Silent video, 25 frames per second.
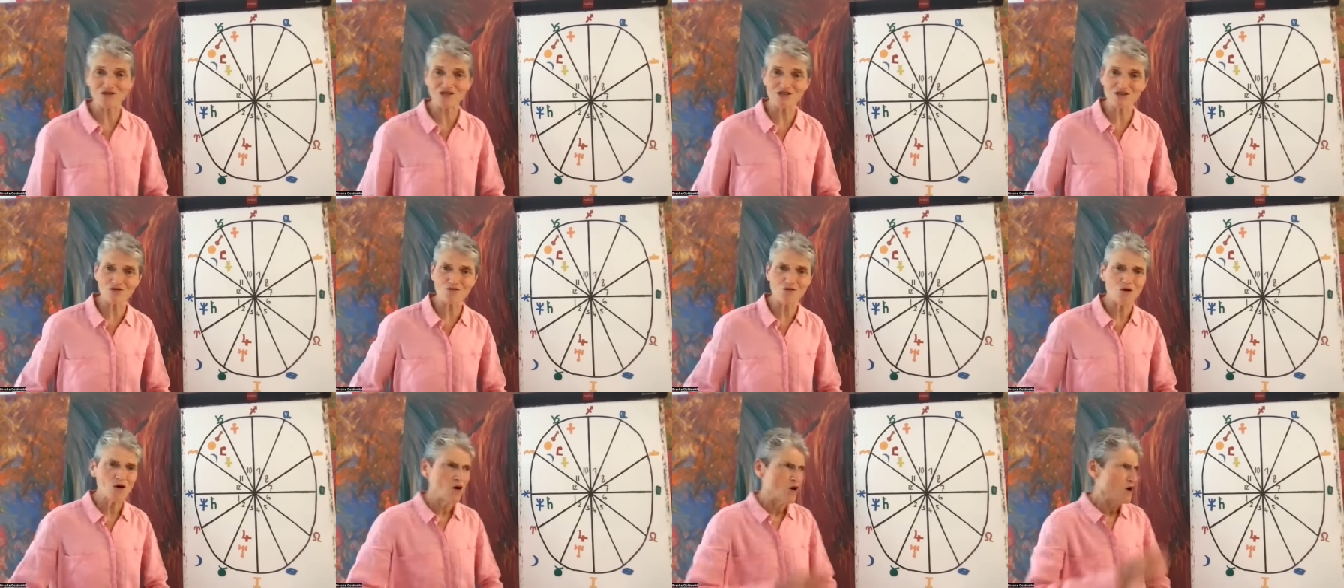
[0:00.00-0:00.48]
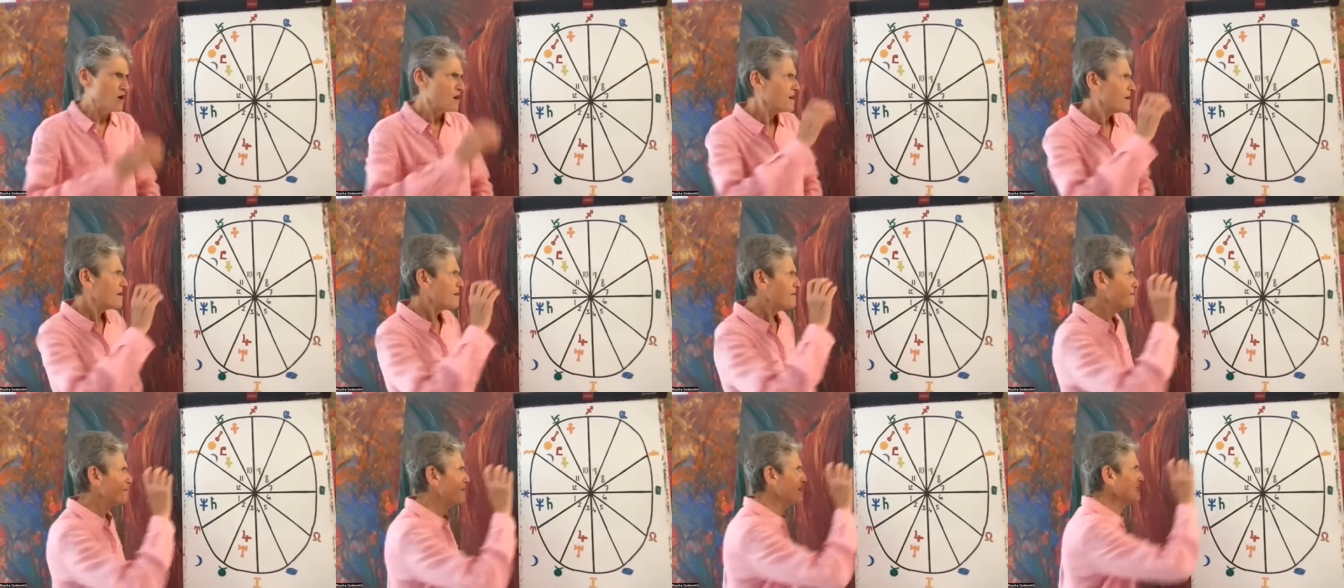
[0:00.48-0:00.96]
So
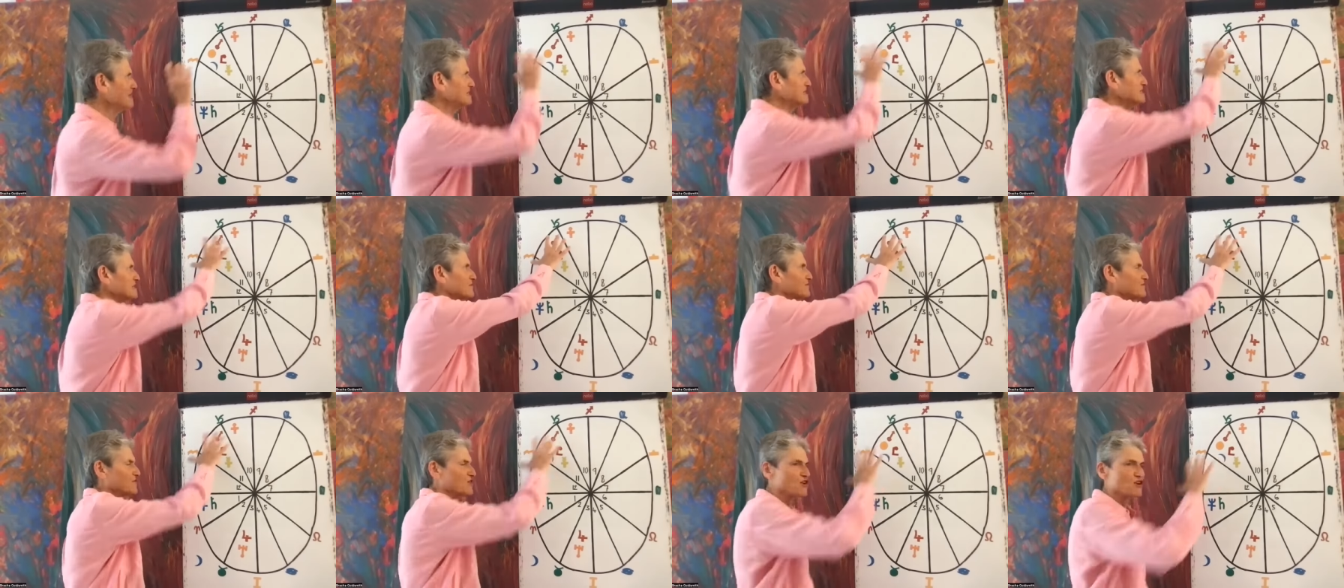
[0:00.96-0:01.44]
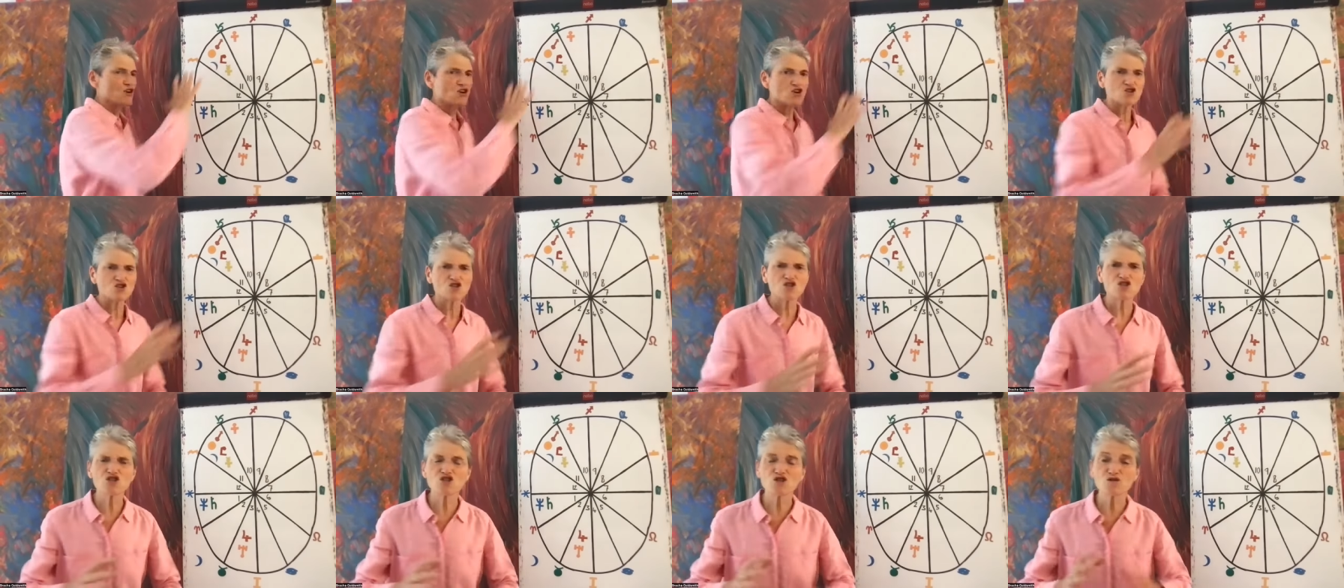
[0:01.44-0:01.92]
a massive
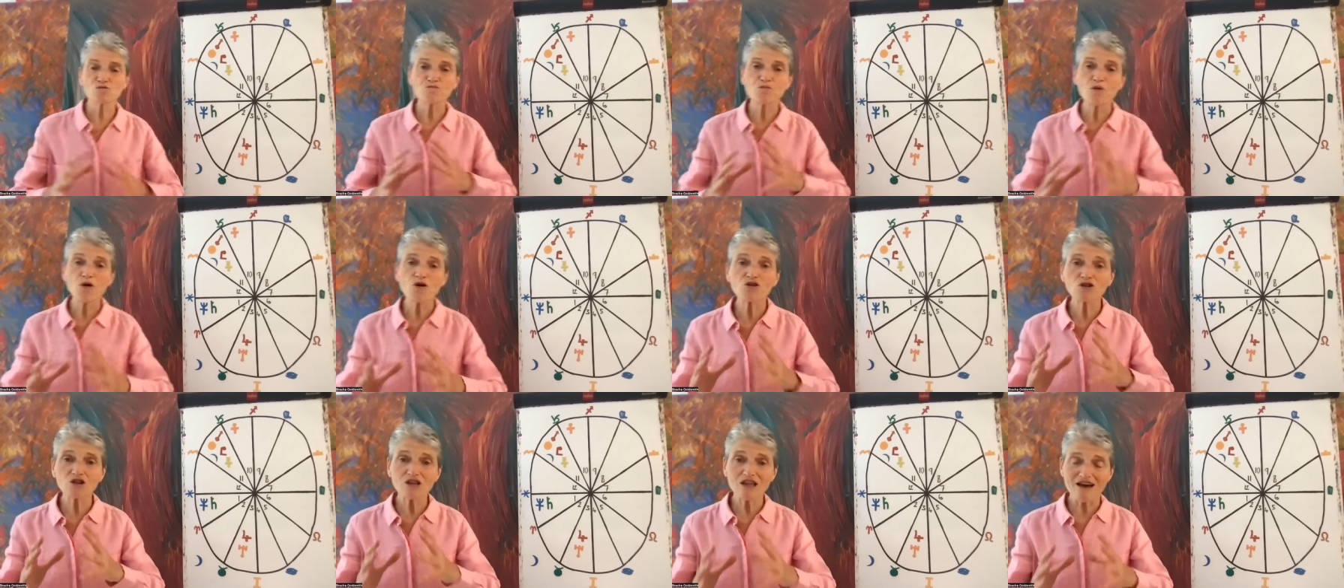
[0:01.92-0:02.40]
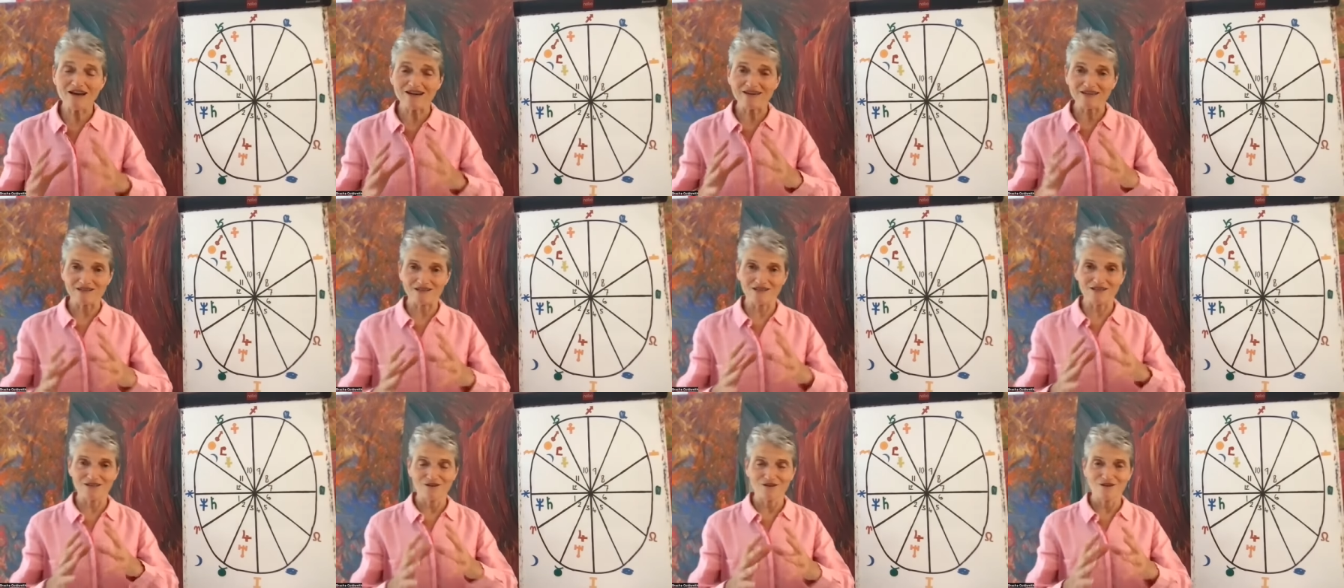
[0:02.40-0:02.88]

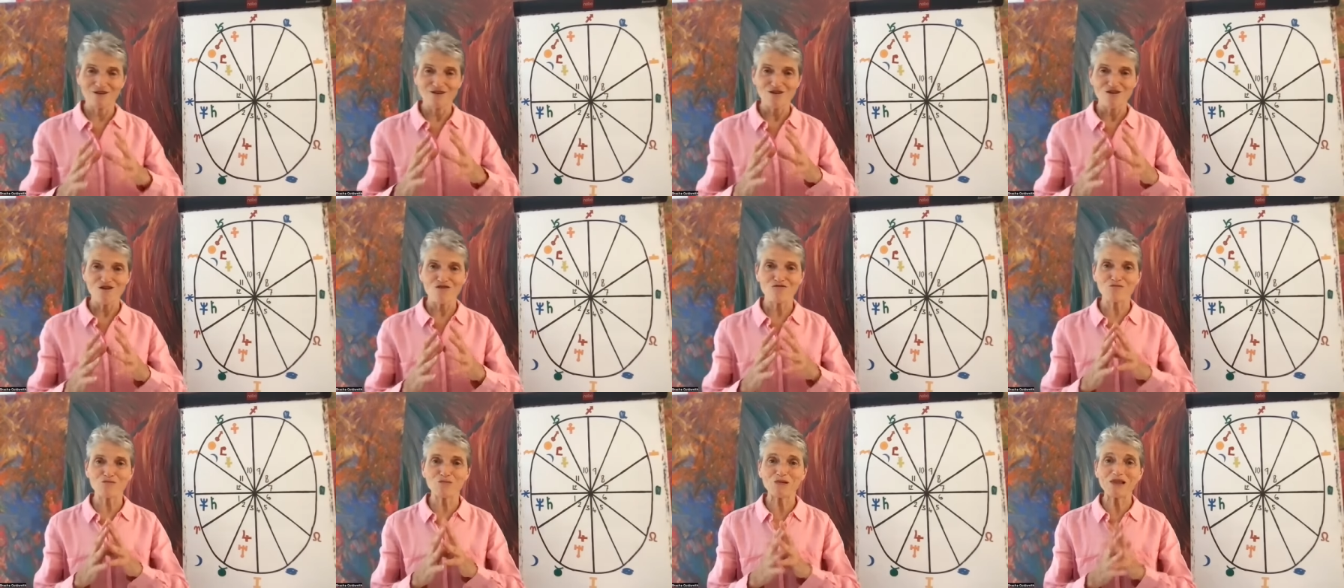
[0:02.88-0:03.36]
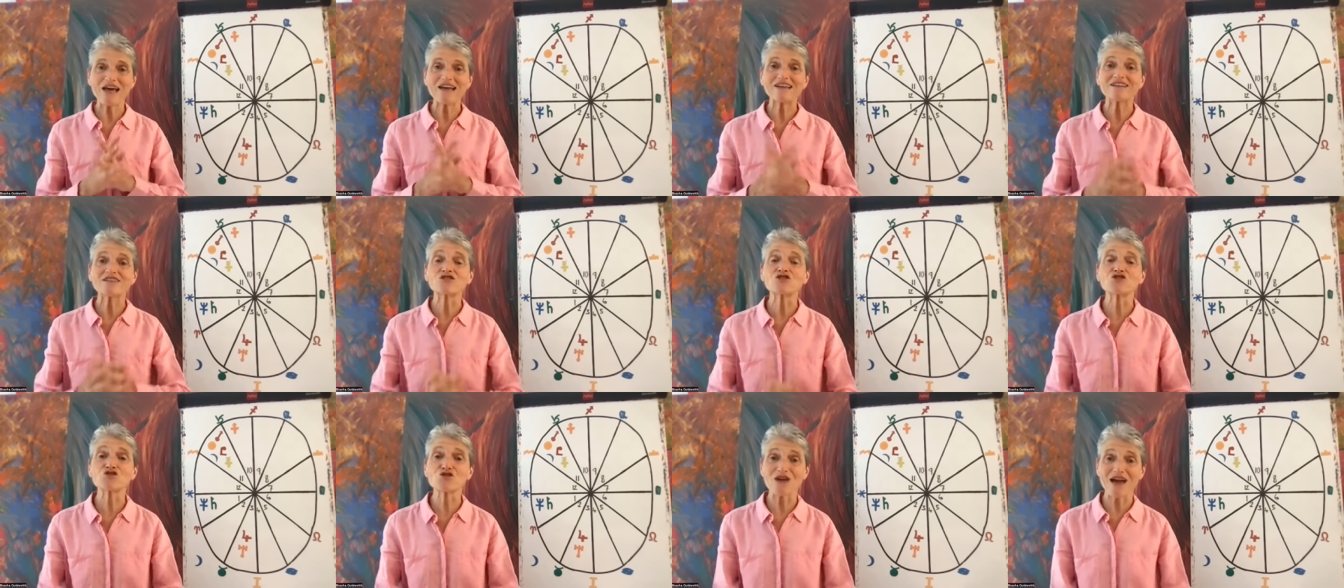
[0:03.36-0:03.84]
spotlight of
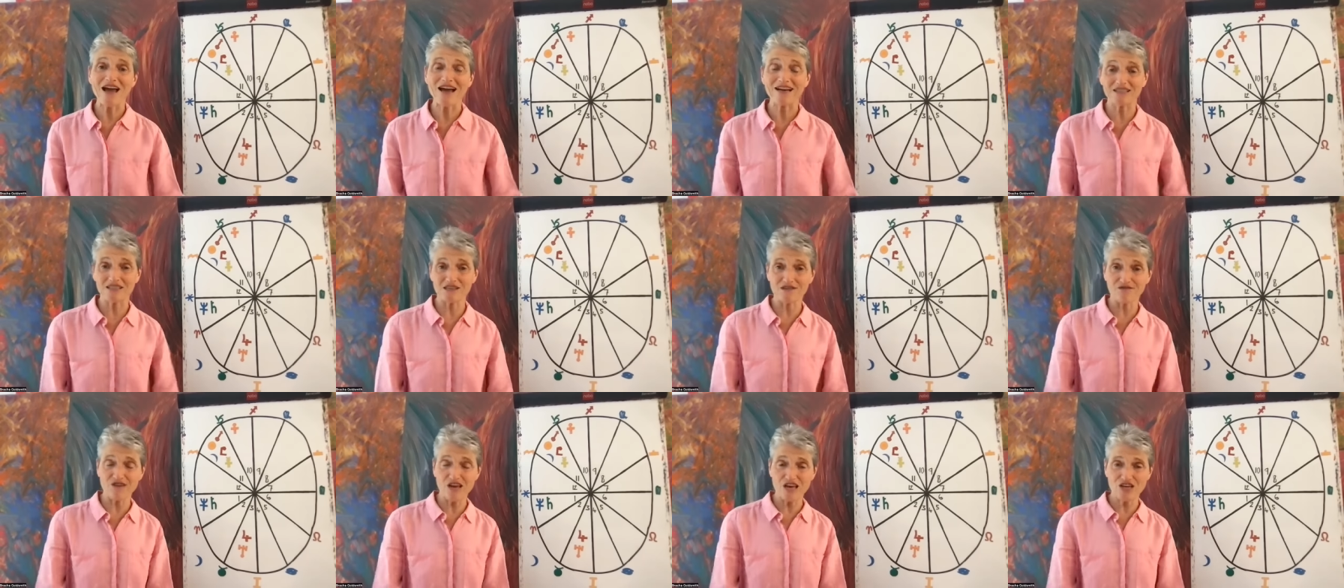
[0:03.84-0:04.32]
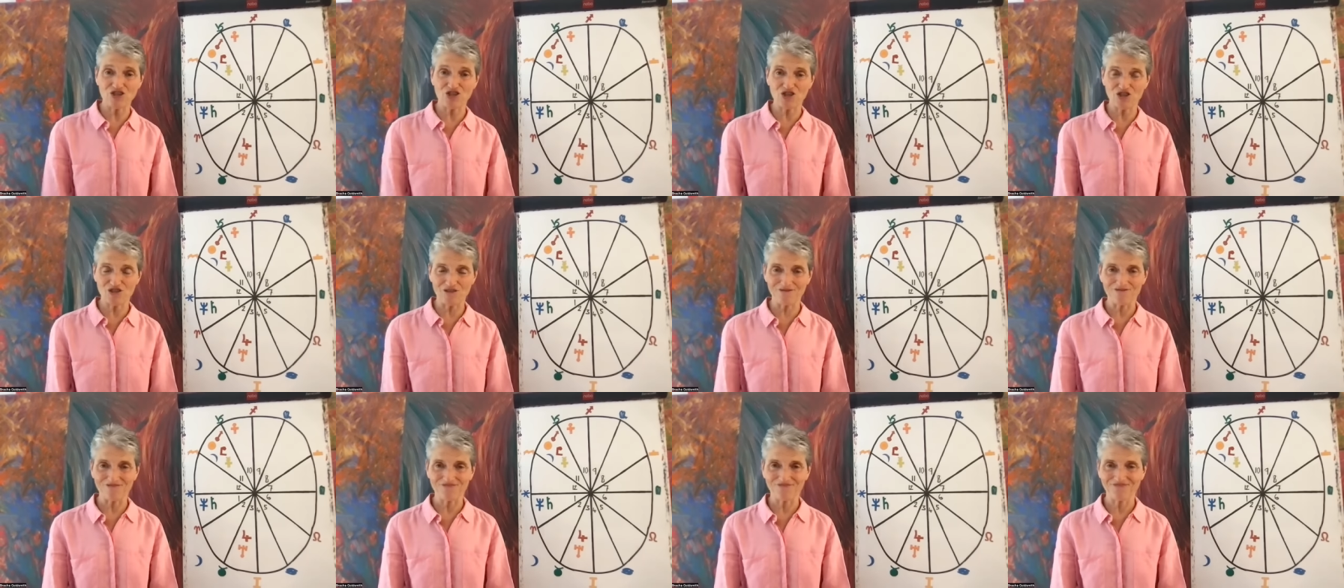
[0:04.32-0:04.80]
planetary
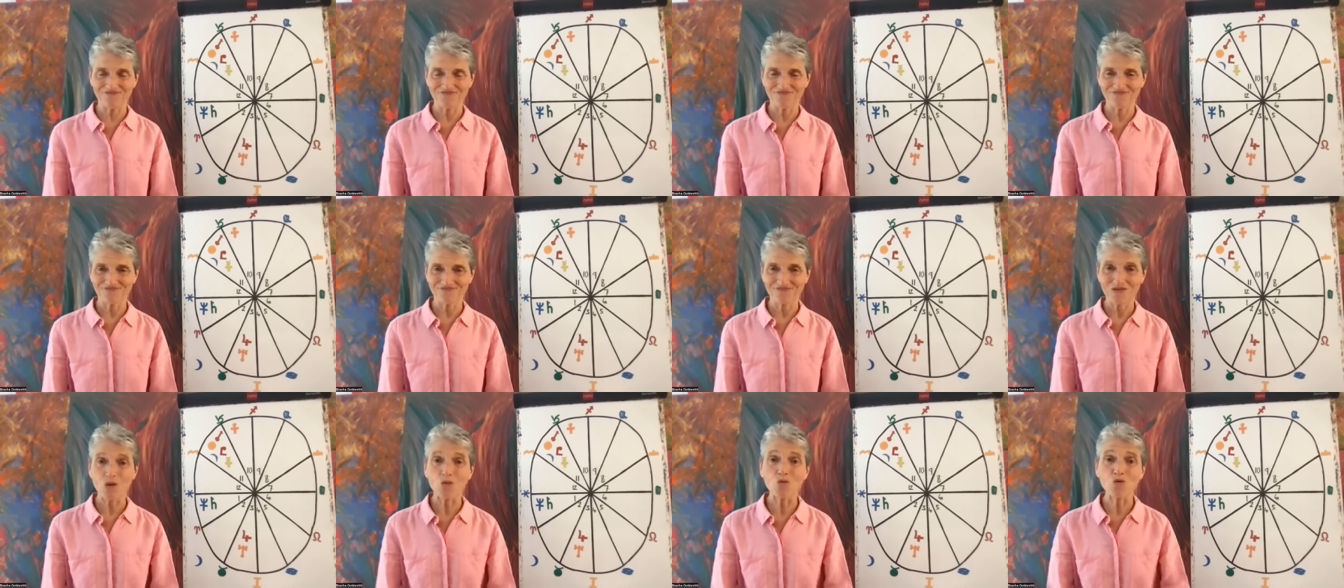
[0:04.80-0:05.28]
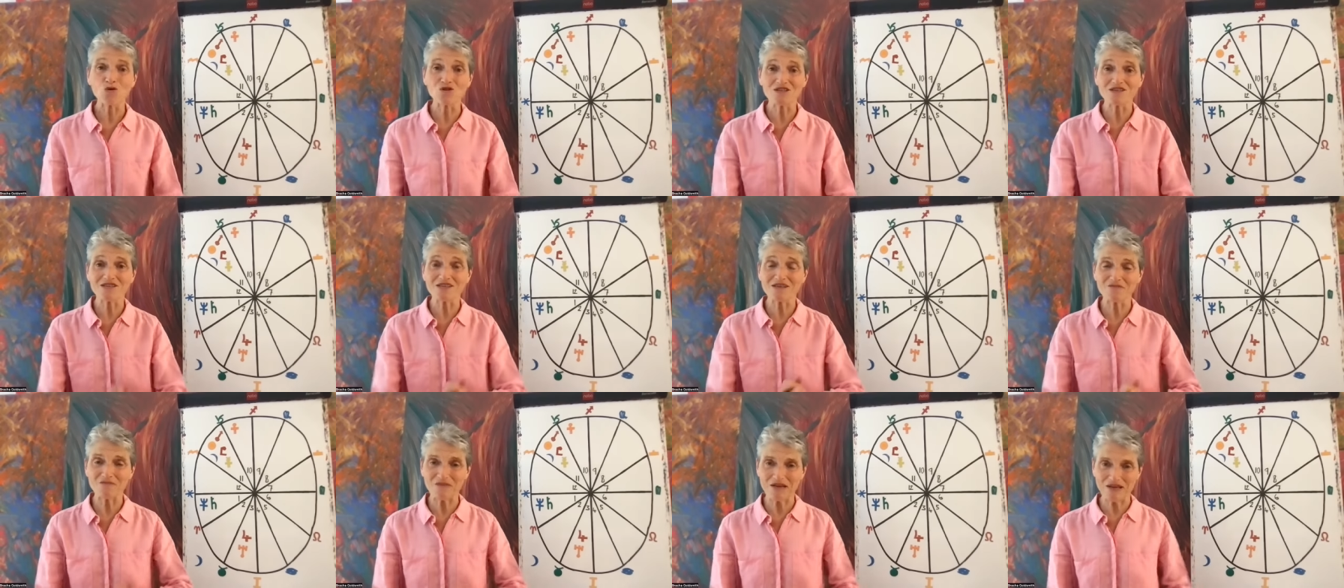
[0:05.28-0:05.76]
activation. What
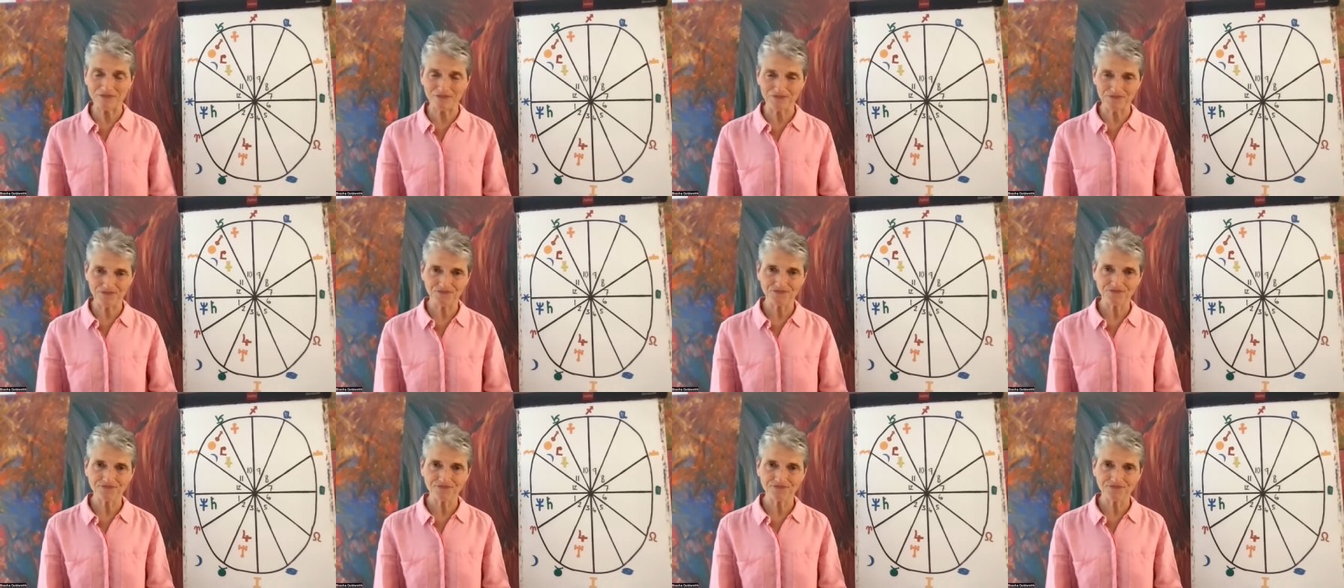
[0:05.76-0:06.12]
does it mean?